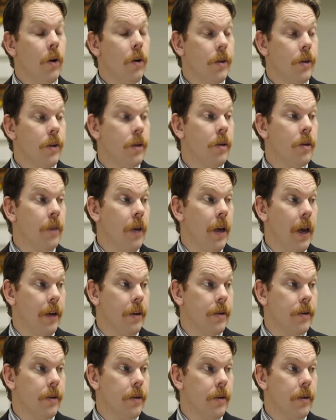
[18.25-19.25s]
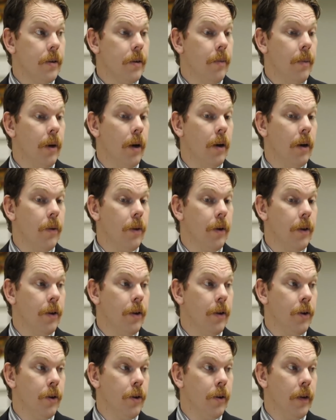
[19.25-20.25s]
With the old system, yes. But
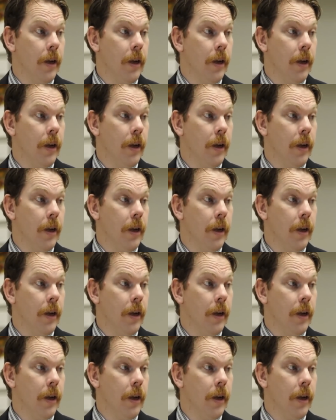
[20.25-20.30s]
with